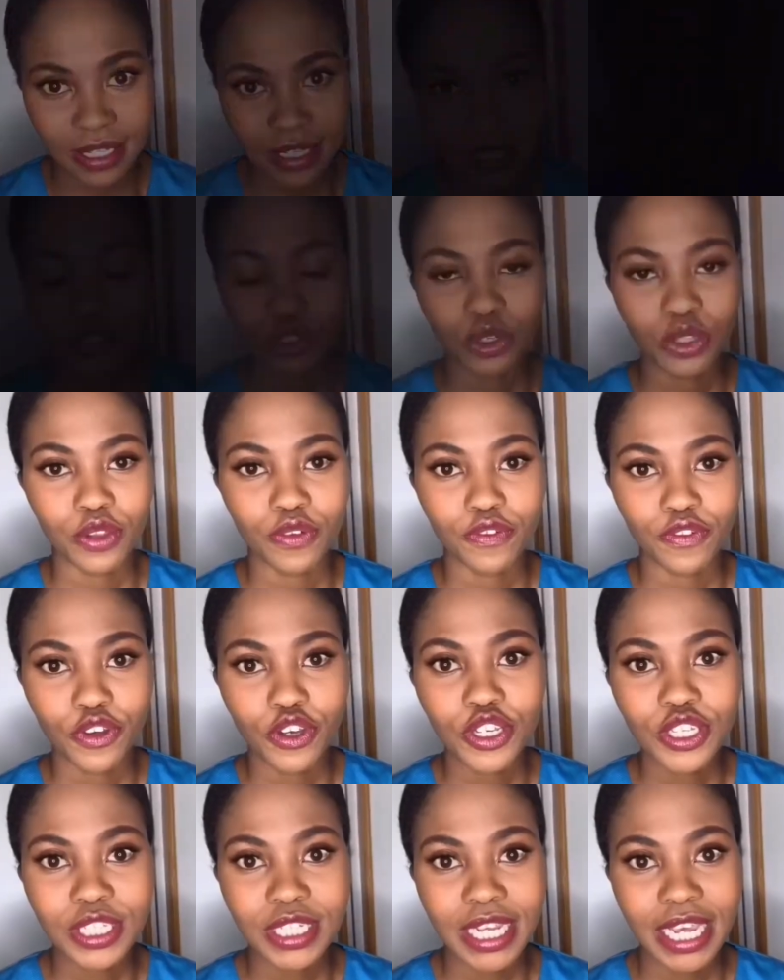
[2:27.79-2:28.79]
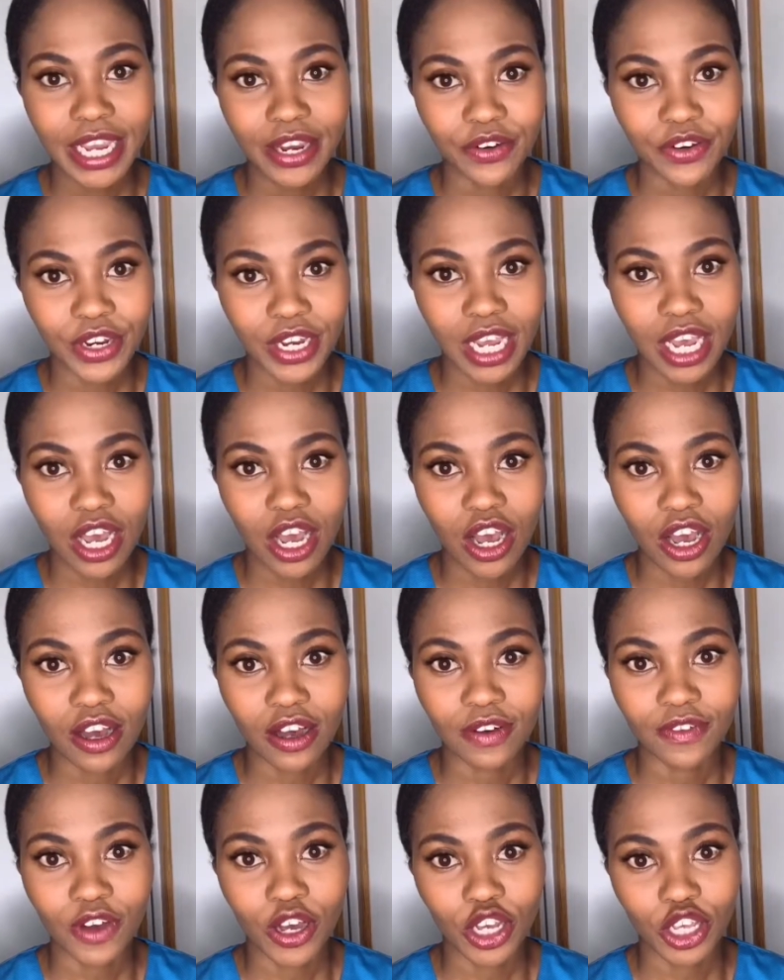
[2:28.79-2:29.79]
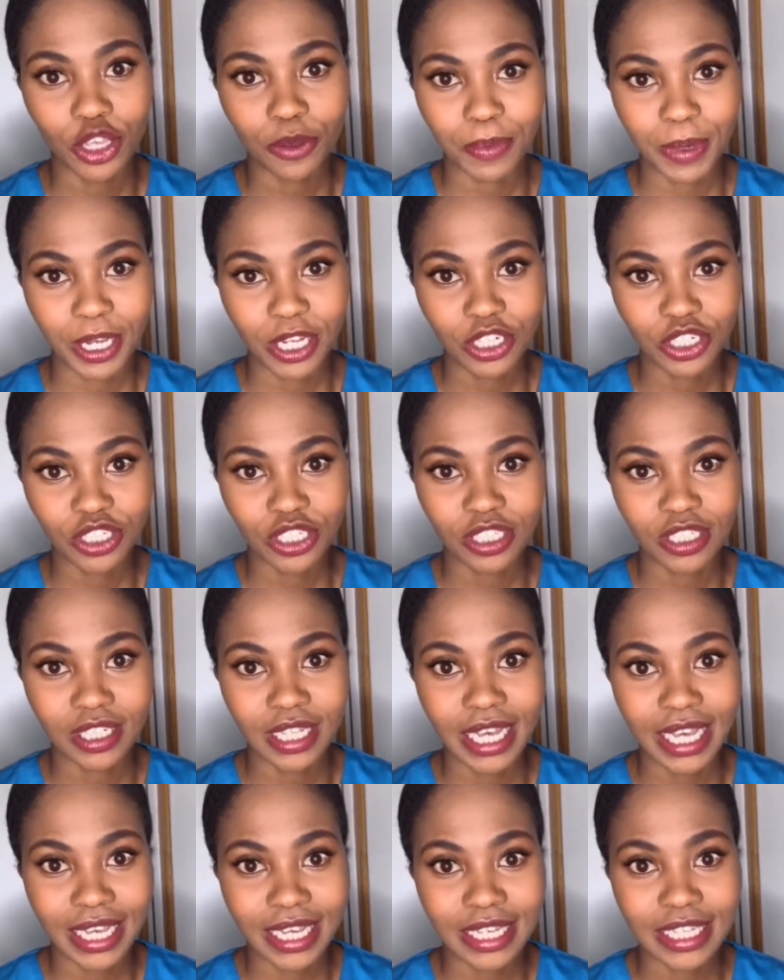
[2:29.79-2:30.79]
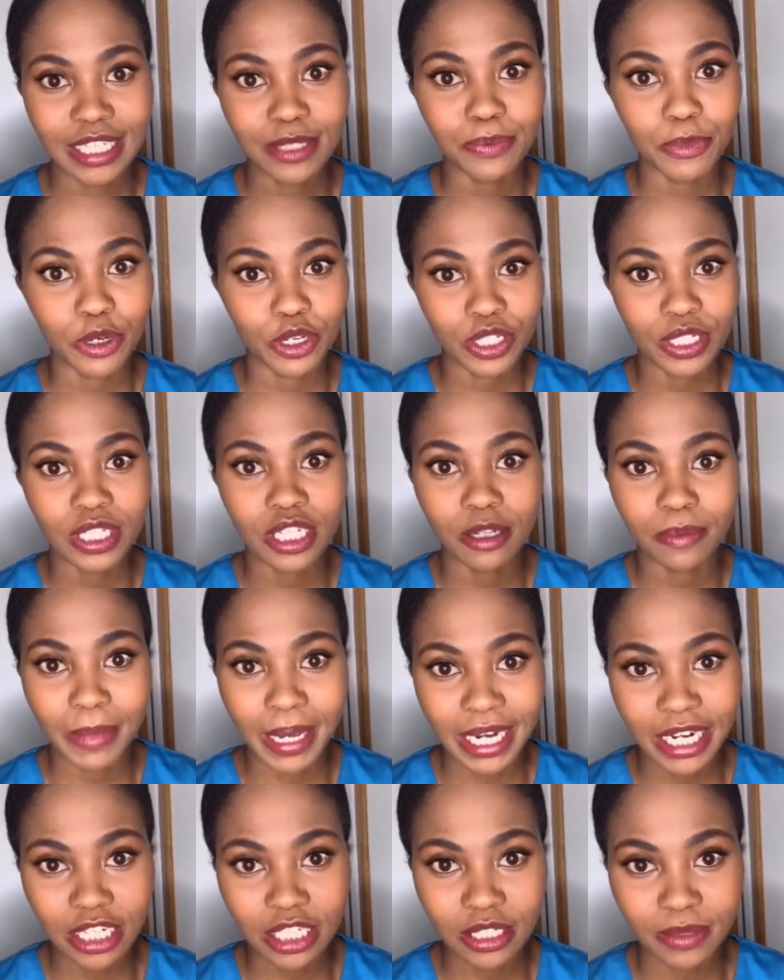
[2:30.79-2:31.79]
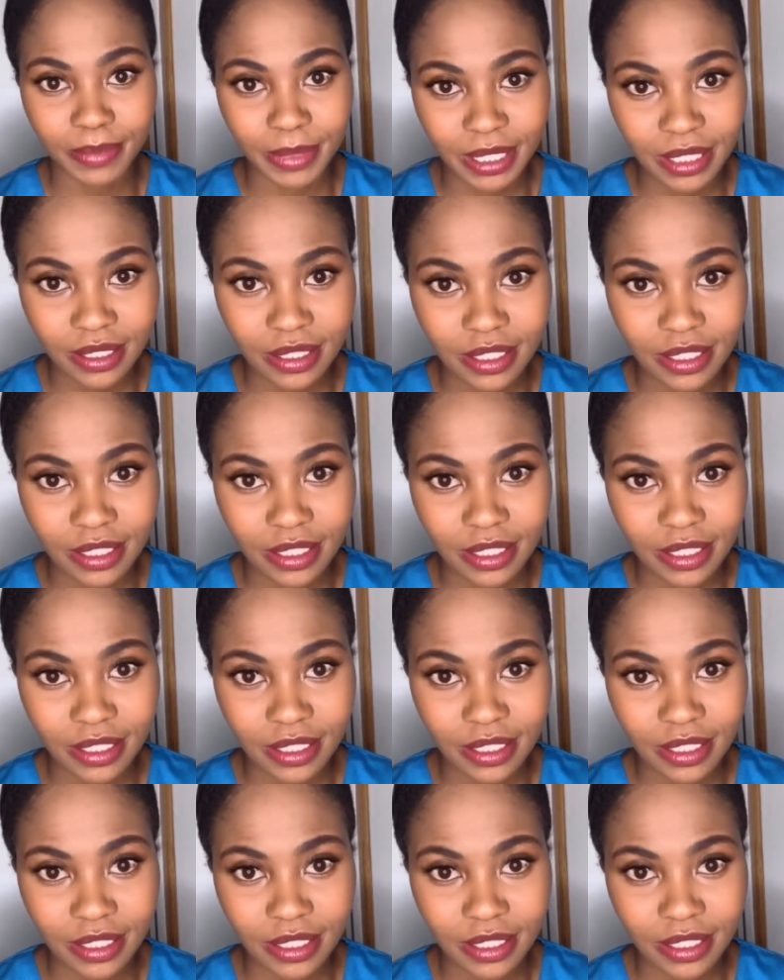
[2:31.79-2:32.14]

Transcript: So the first area of occupational is personal management.